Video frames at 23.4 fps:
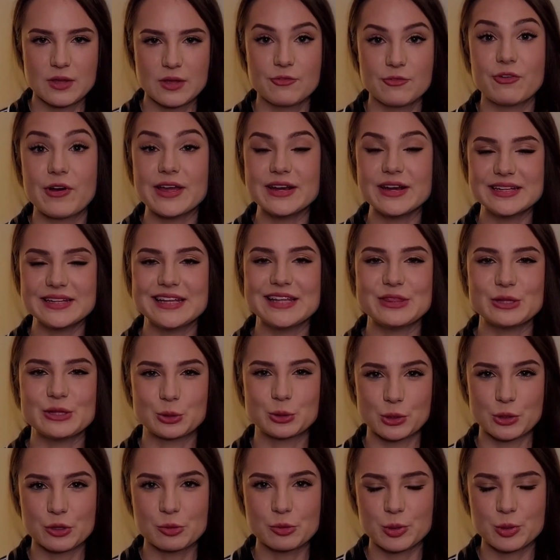Finally, the
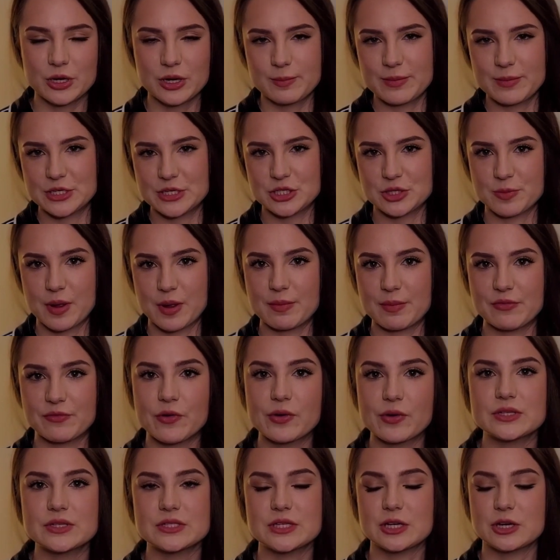growth product manager might be
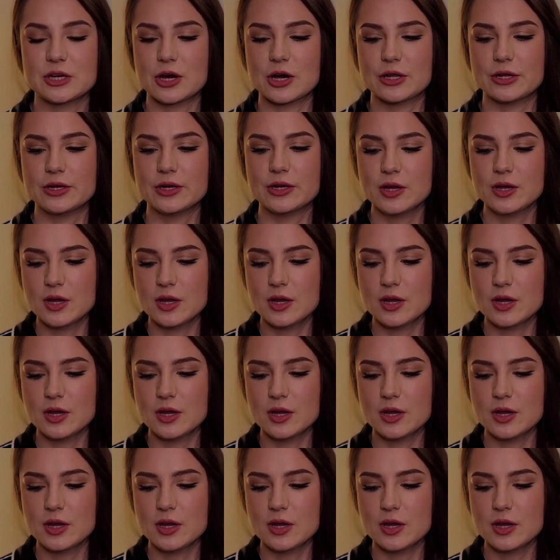focusing on